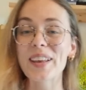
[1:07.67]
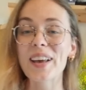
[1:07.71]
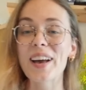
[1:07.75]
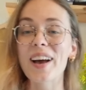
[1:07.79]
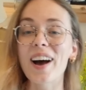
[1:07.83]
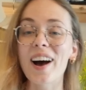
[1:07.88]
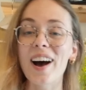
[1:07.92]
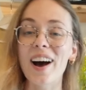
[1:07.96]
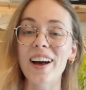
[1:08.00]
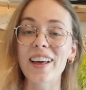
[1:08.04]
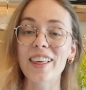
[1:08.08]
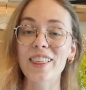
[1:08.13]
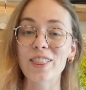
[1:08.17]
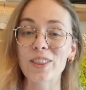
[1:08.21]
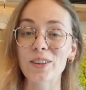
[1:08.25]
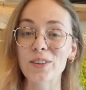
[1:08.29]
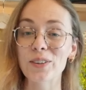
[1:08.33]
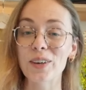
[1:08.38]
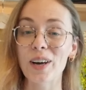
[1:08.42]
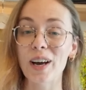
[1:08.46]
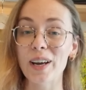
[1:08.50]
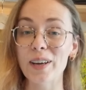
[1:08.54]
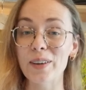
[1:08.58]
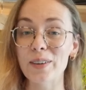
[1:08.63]
I
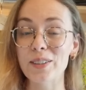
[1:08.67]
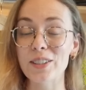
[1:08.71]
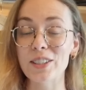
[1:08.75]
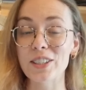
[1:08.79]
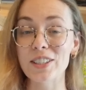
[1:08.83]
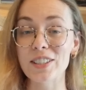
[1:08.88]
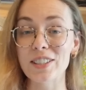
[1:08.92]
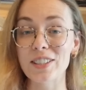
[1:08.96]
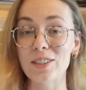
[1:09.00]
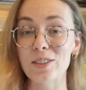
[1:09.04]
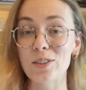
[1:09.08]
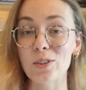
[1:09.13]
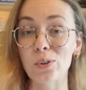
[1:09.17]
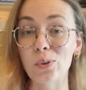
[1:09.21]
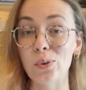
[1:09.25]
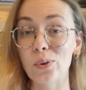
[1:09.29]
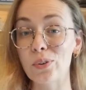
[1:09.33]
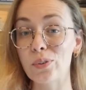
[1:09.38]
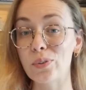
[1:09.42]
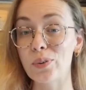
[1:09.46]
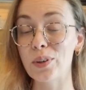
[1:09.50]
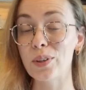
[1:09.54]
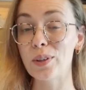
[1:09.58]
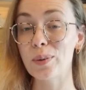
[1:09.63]
thought I would just
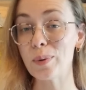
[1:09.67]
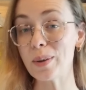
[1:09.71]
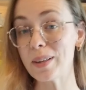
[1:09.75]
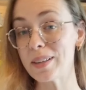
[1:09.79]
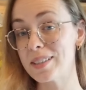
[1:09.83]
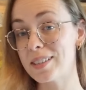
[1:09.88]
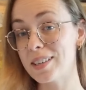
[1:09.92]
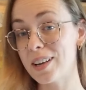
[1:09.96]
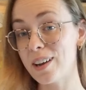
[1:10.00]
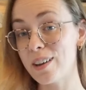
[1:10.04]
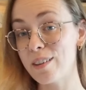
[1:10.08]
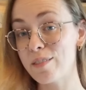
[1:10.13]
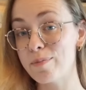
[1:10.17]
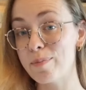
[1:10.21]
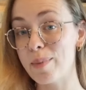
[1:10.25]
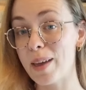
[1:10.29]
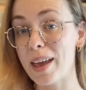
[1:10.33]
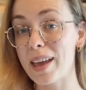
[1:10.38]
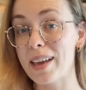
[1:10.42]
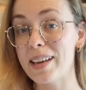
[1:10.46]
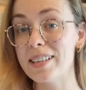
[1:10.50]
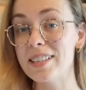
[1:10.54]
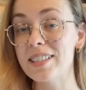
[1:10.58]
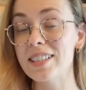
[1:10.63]
talk through the ones that I've
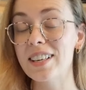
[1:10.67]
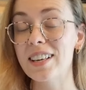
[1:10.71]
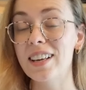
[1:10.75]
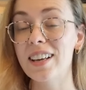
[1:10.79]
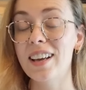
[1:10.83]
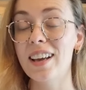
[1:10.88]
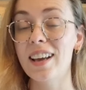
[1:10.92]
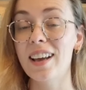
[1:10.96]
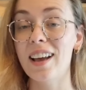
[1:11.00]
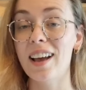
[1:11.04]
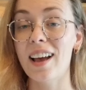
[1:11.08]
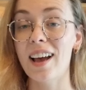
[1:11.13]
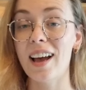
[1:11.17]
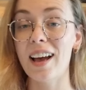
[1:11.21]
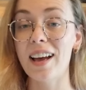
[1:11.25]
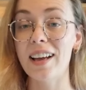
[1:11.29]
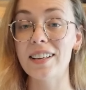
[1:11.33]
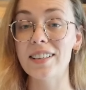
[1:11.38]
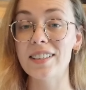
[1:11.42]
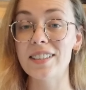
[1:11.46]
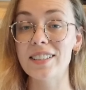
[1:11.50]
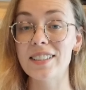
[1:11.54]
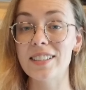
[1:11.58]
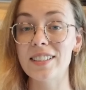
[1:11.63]
made.
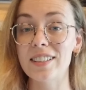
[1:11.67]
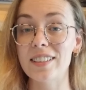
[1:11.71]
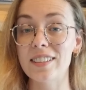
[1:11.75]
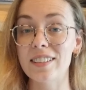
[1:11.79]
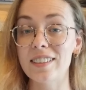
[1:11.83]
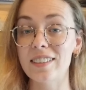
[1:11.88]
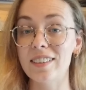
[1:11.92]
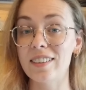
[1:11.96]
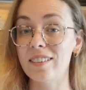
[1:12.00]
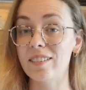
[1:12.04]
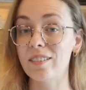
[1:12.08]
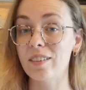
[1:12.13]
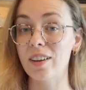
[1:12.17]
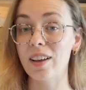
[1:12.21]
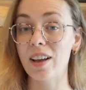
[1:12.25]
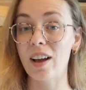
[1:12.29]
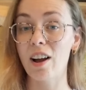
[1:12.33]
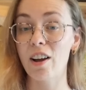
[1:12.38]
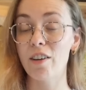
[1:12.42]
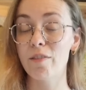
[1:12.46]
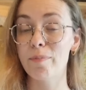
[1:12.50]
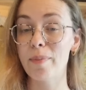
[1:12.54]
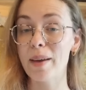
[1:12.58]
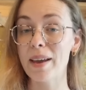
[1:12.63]
And
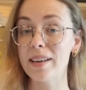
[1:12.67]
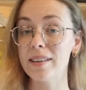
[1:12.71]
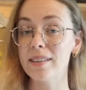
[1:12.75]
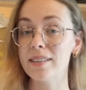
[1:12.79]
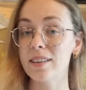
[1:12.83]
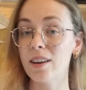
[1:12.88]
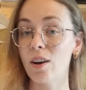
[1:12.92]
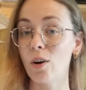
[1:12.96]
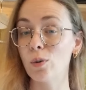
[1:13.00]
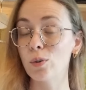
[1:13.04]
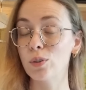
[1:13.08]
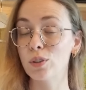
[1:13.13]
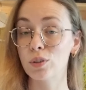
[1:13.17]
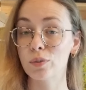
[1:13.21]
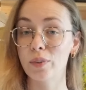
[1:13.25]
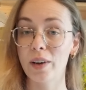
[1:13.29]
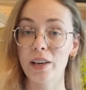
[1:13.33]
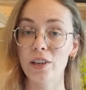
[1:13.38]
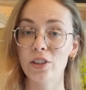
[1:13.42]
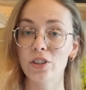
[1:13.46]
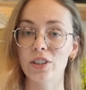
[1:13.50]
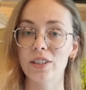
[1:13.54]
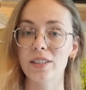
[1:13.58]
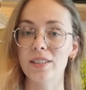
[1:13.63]
I've made
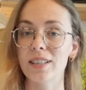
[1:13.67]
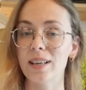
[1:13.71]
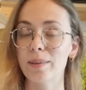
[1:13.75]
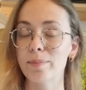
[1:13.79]
alterations and